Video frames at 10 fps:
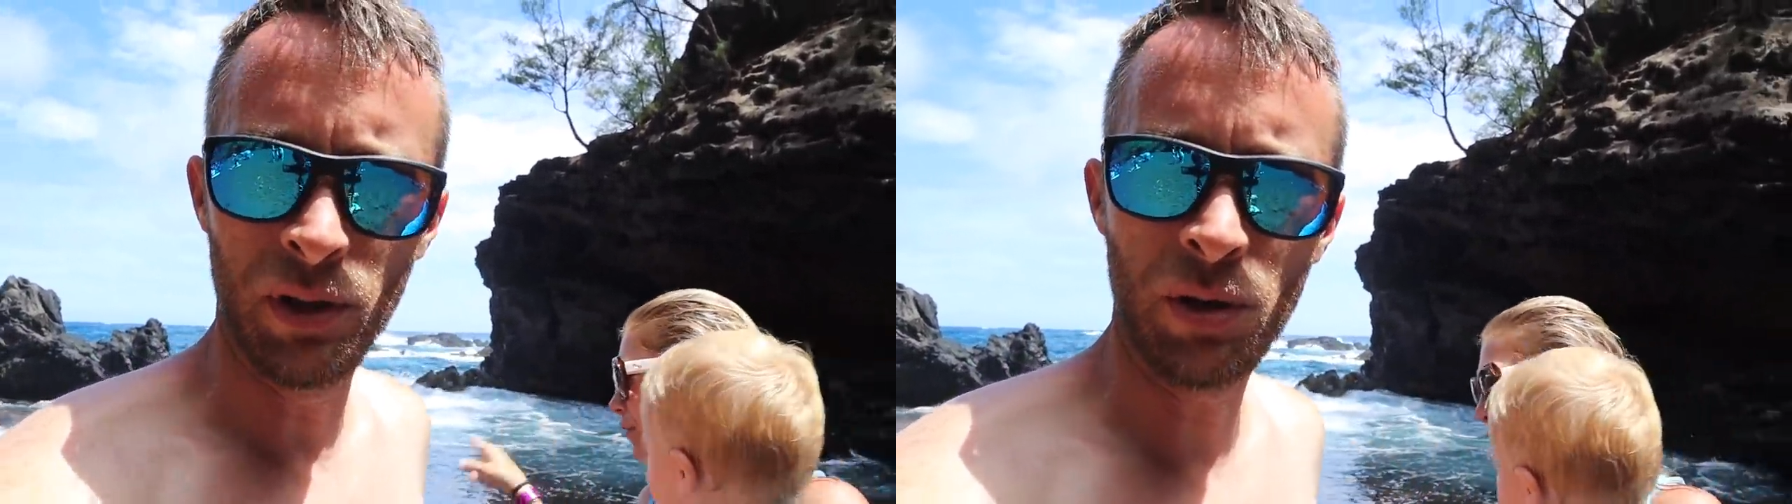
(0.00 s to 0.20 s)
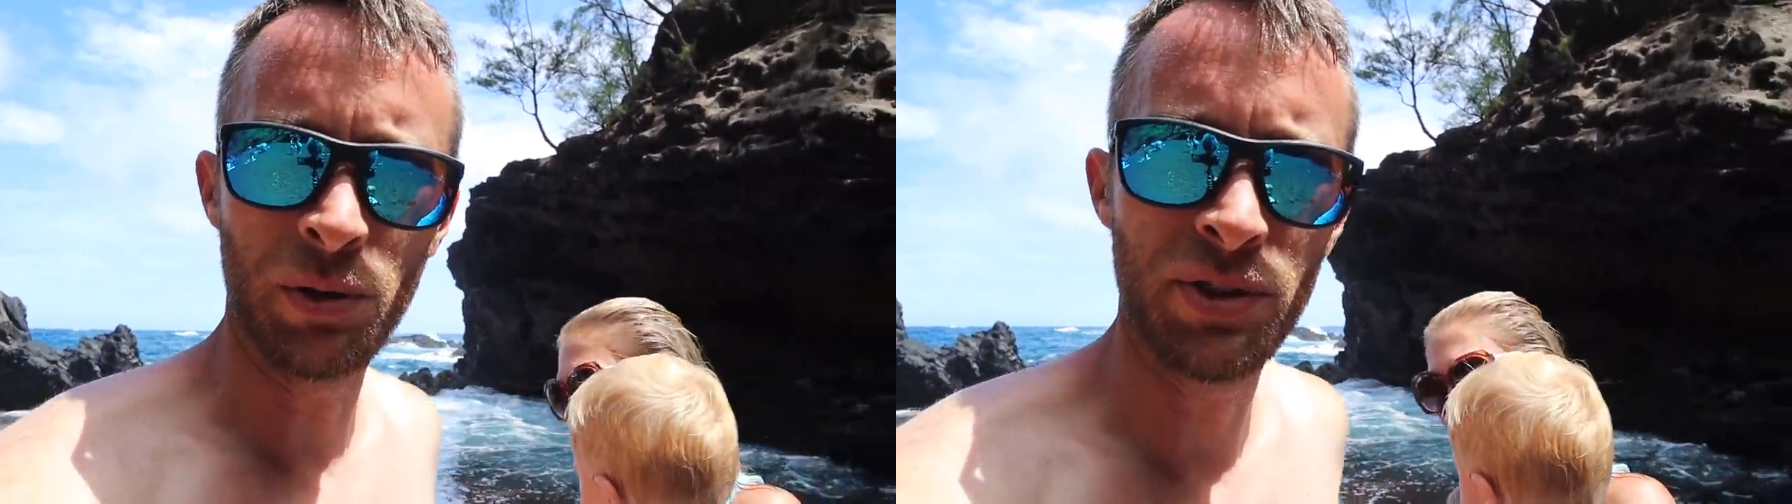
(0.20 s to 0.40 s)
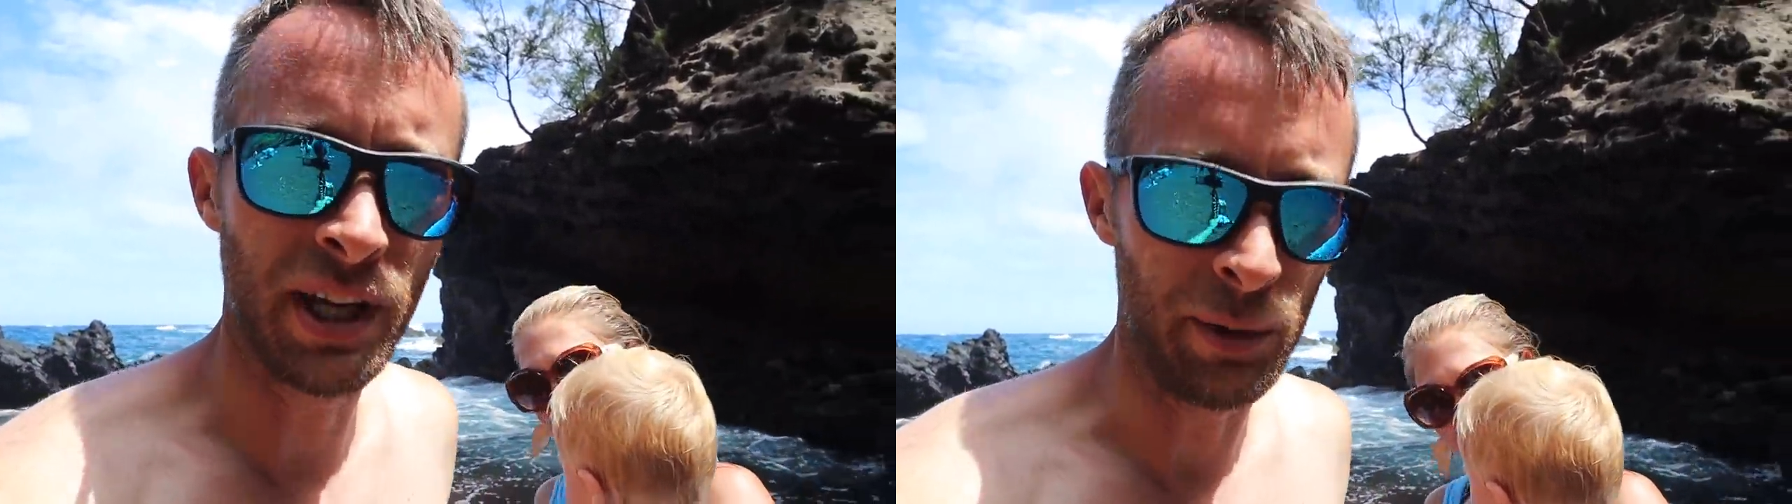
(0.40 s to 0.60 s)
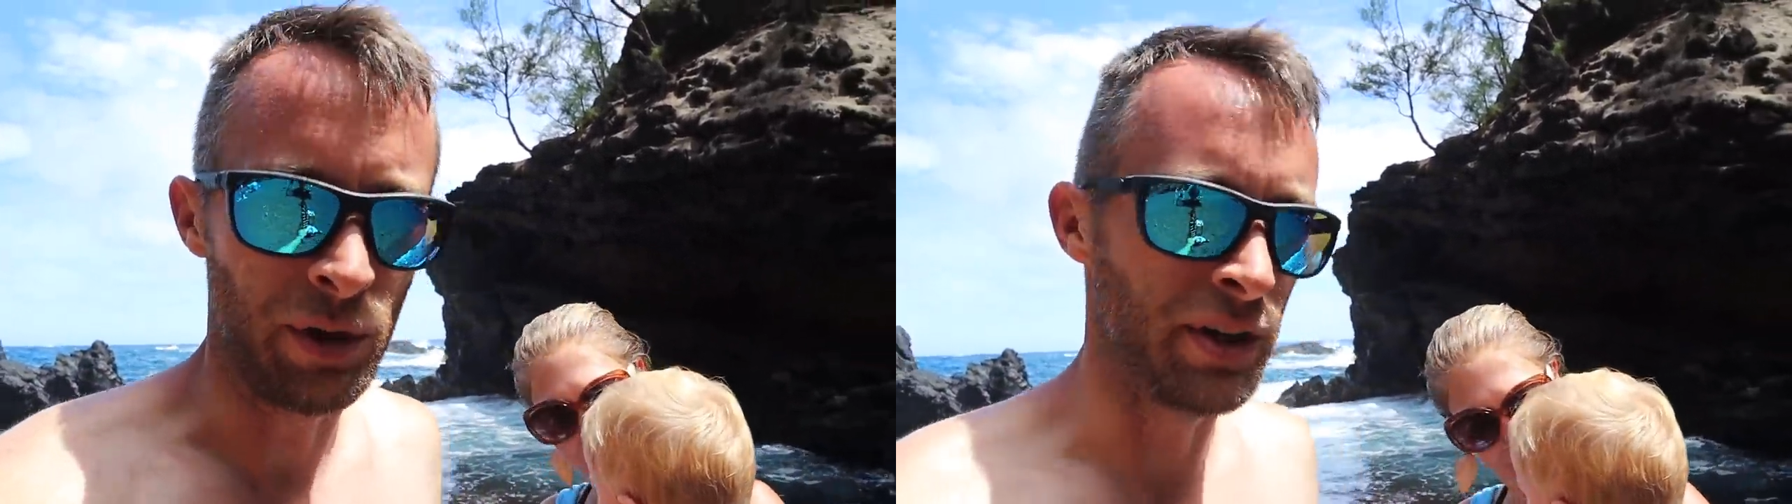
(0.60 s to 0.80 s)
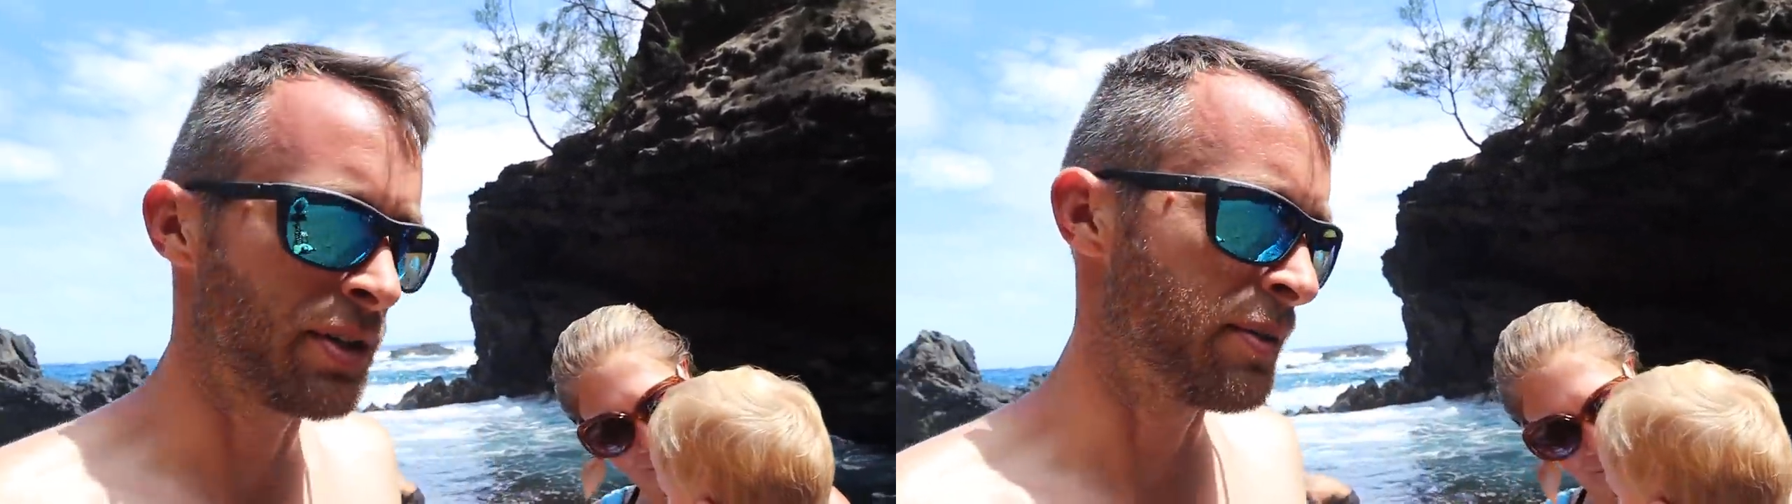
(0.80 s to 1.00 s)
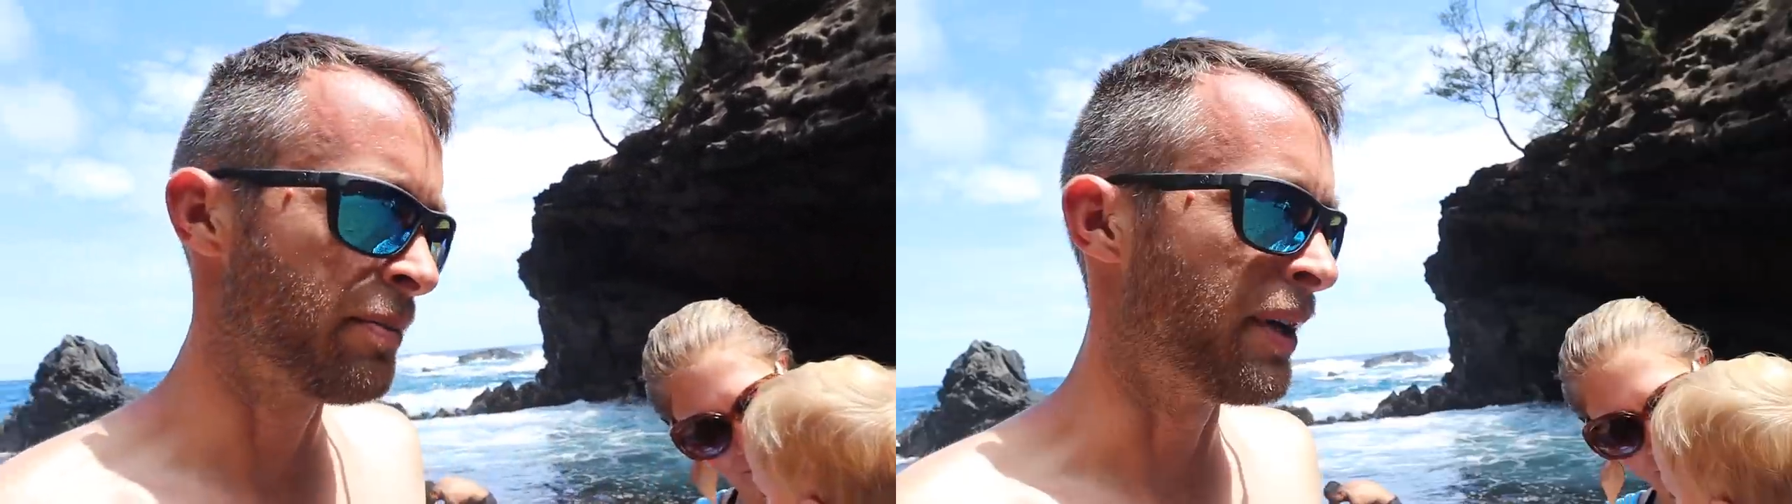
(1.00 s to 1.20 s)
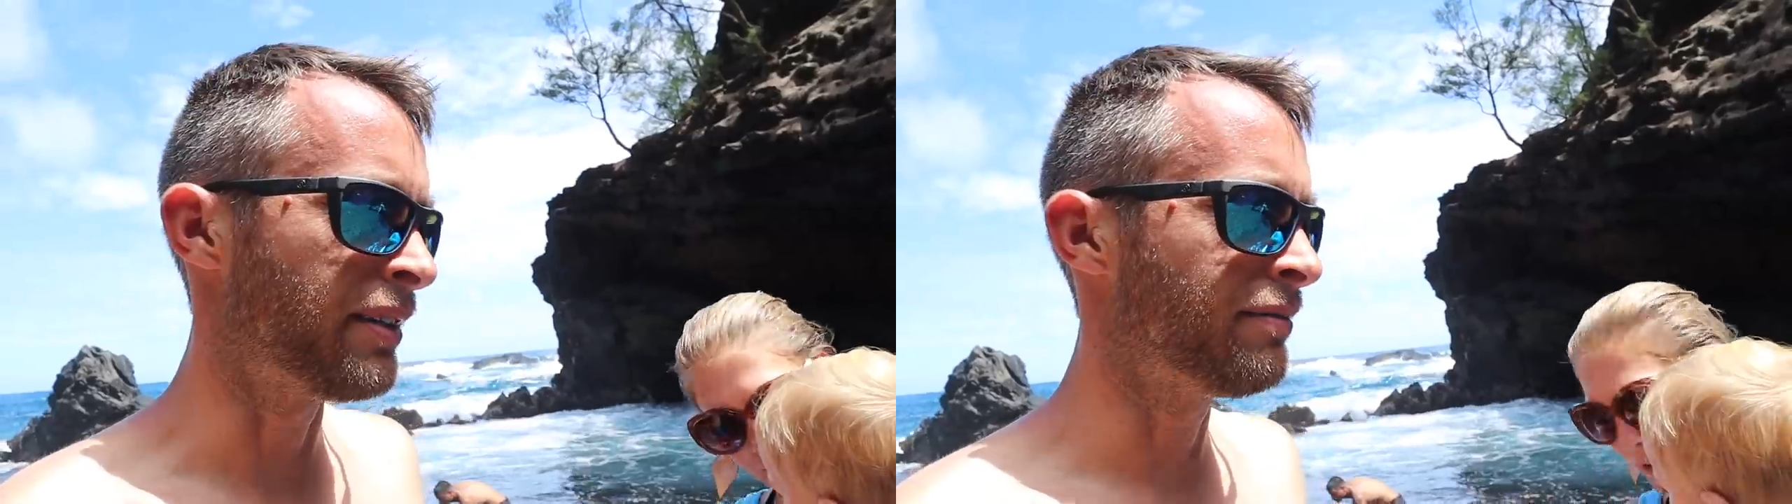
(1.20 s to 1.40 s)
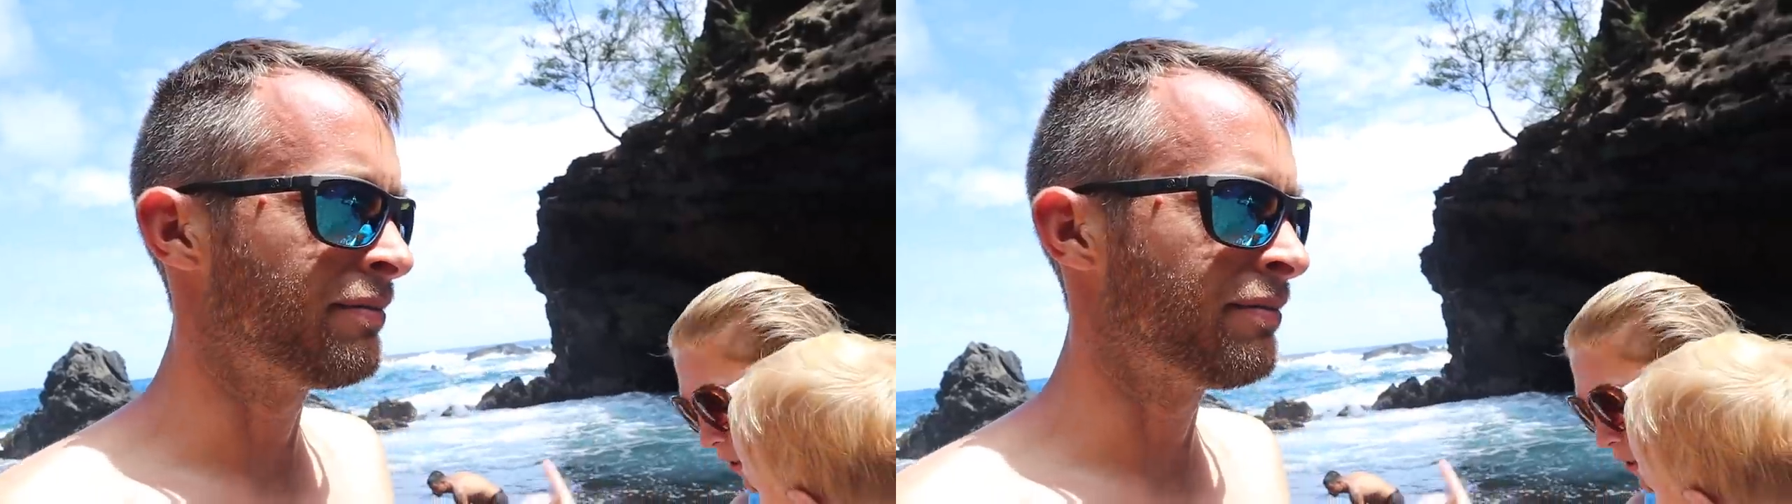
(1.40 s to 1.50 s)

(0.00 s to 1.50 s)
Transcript: locals said it was, but.